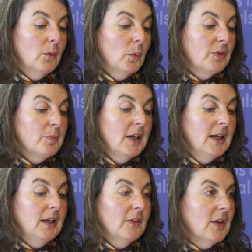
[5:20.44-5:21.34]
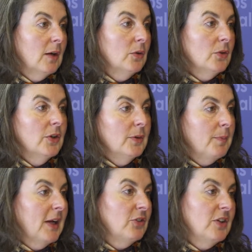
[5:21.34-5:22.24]
With me, they'll look
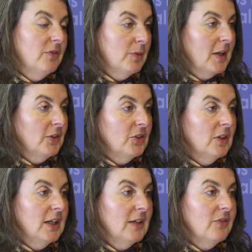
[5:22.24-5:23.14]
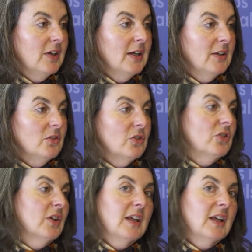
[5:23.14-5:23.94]
at patient information leaflets,